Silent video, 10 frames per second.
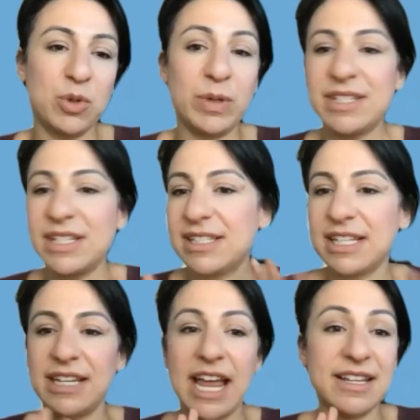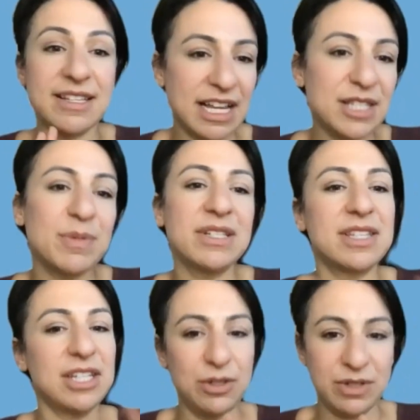quizzes and assessments
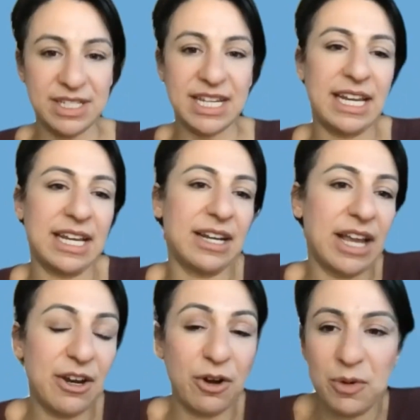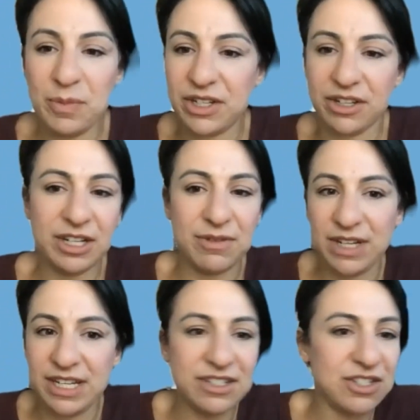that you can take at home at your
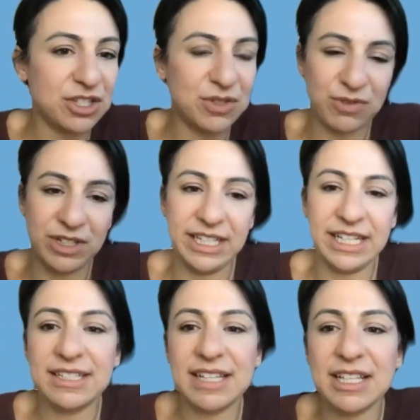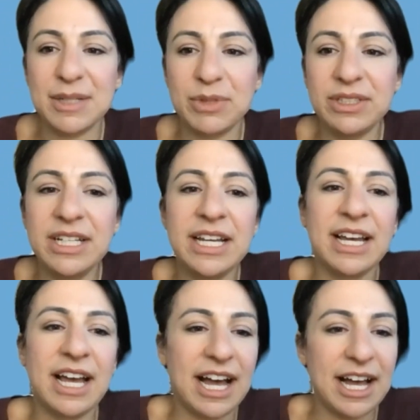convenience, just freely accessible.
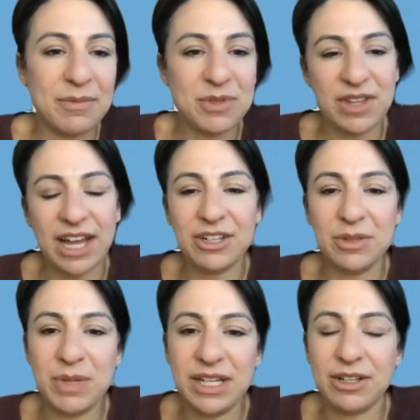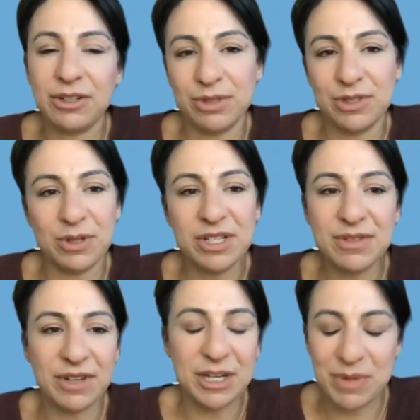So that could be a resource
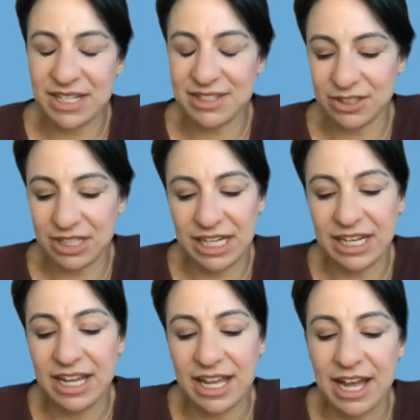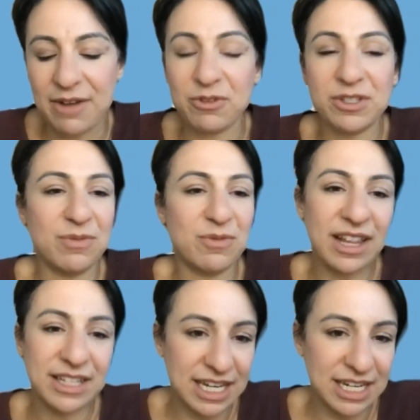if anybody's looking for some
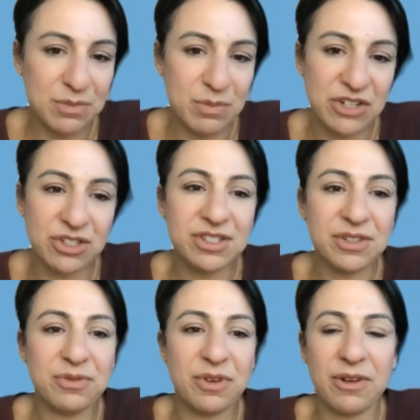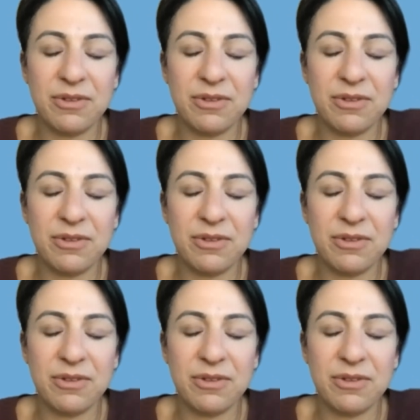validated measures of